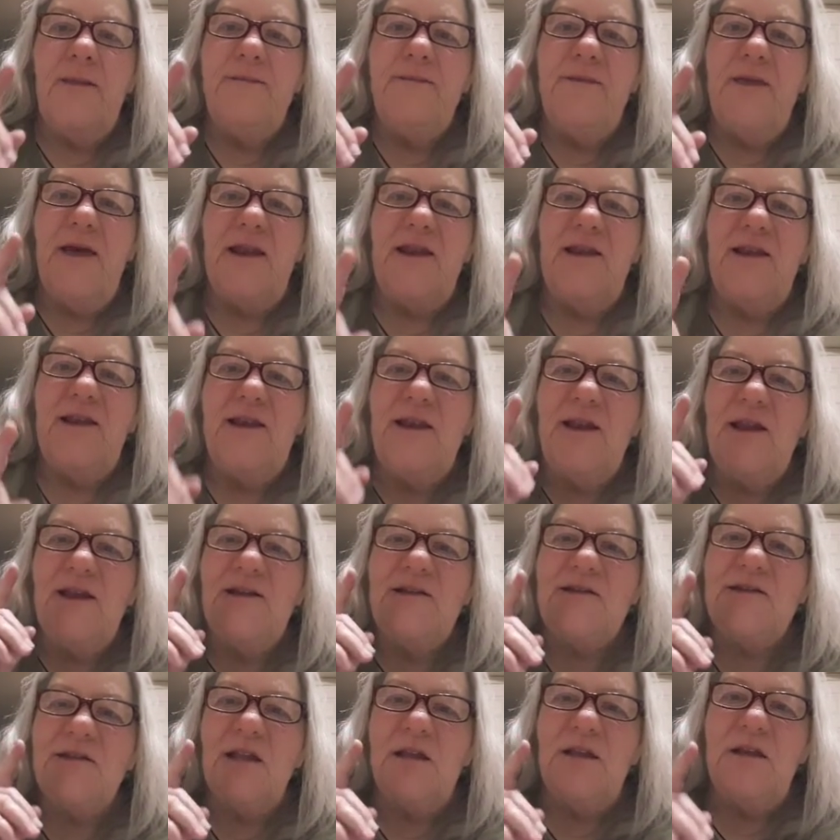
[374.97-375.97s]
that it
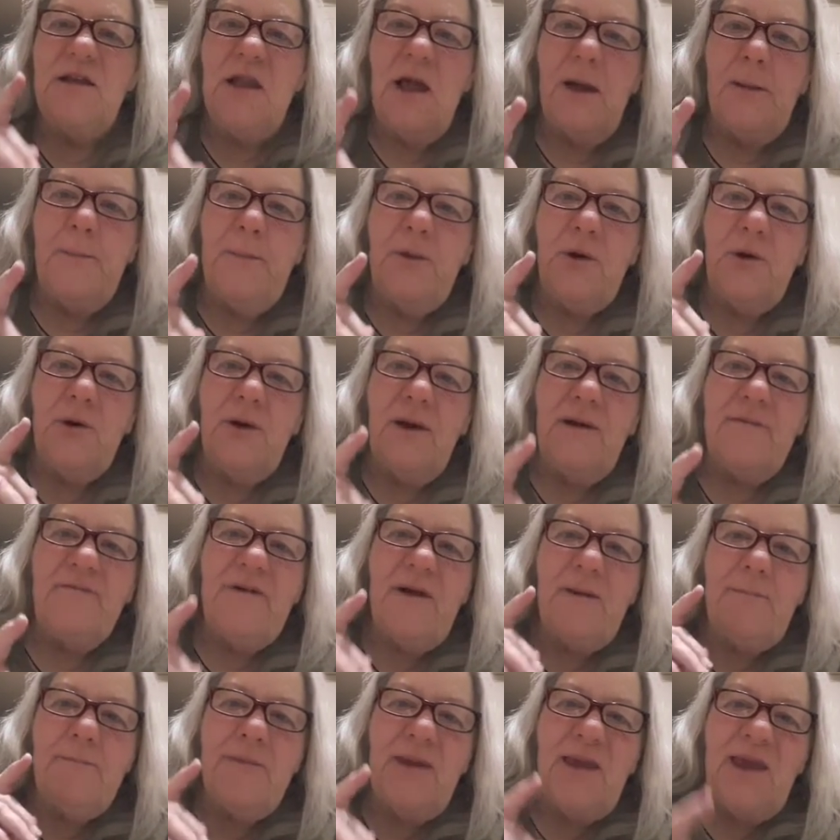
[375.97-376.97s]
is the number of
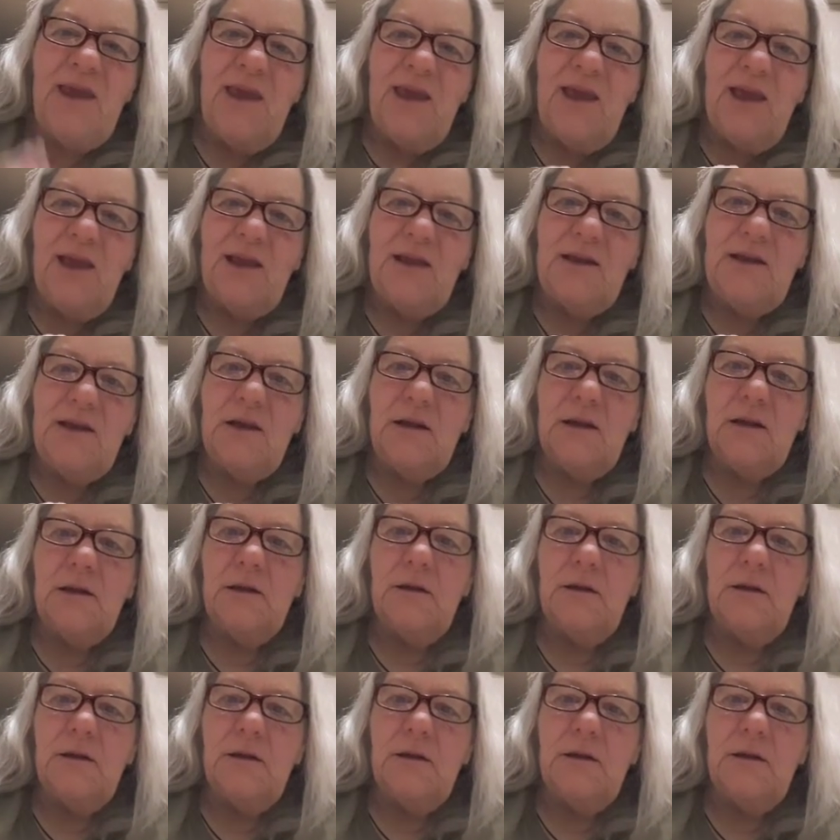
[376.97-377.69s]
a man.